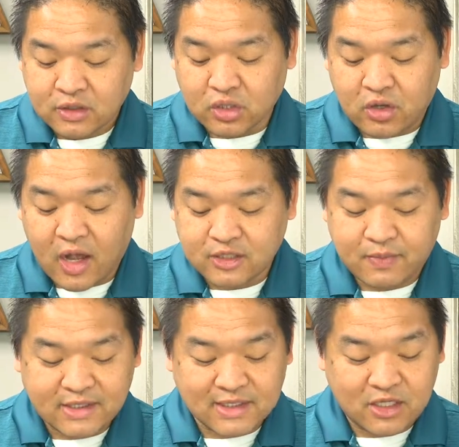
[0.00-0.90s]
So cost
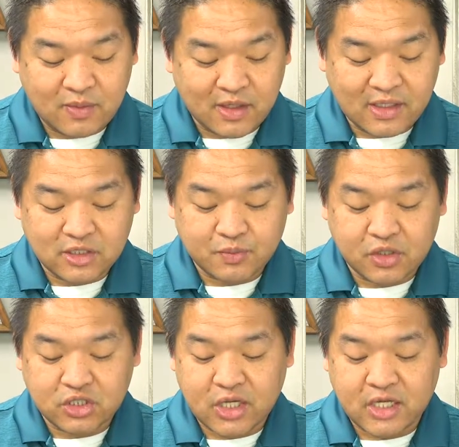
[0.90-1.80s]
minus accumulated
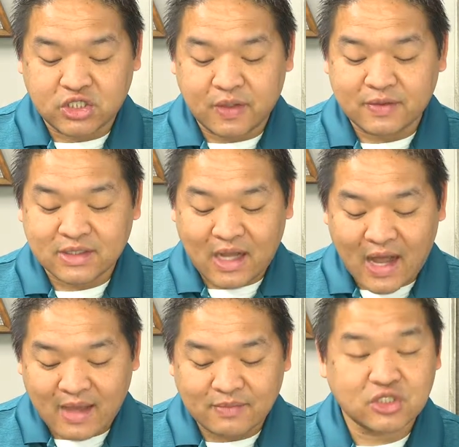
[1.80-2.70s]
depreciation
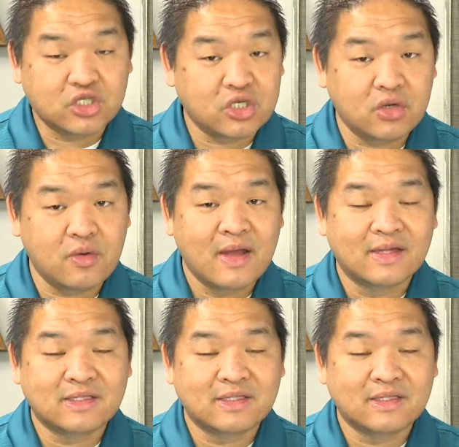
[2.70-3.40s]
times two